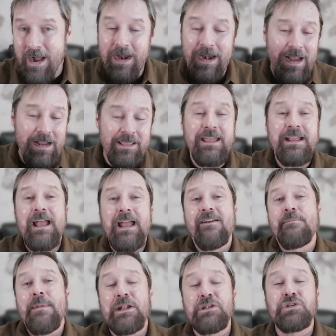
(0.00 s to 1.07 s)
And I think I
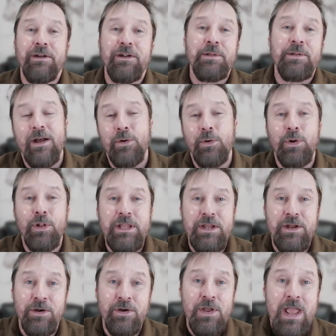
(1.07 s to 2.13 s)
mentioned in an
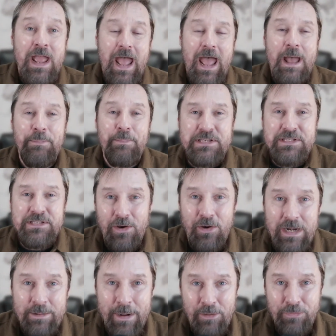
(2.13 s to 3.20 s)
earlier episode
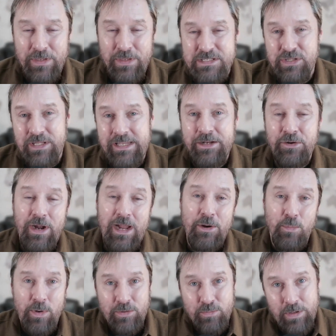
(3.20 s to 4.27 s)
about this leader I
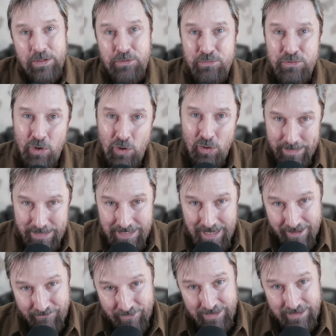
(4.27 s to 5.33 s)
worked with who told me,
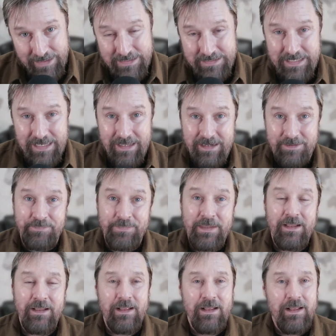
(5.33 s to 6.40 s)
Kevin, he said,
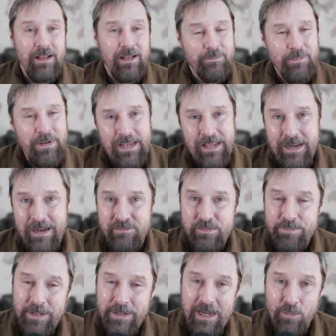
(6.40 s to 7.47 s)
man,
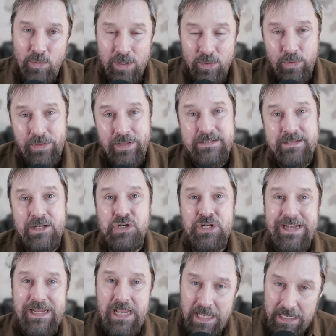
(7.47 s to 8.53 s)
everybody I work with is such
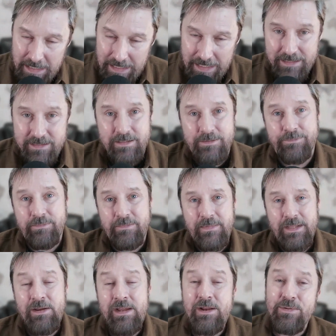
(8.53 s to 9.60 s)
an idiot.
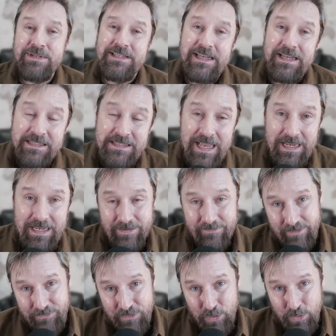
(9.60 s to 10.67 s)
And he was the executive
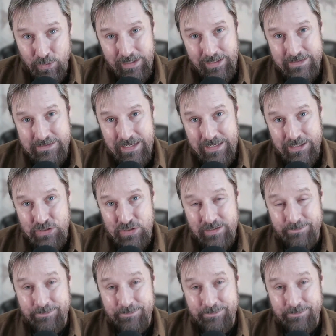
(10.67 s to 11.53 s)
of the organization.